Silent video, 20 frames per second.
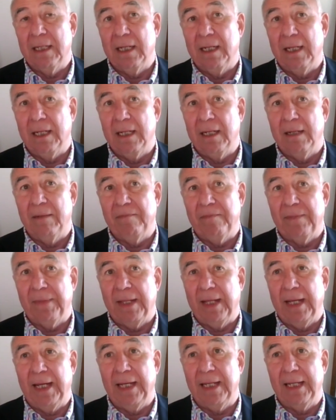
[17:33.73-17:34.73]

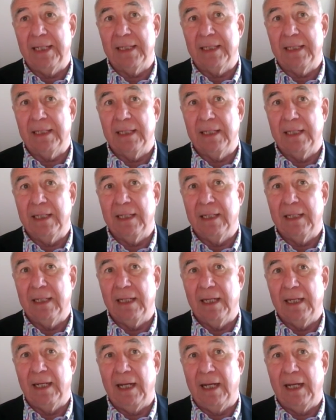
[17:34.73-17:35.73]
And
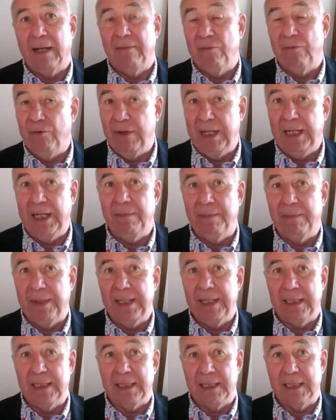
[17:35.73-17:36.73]
I'm really pleased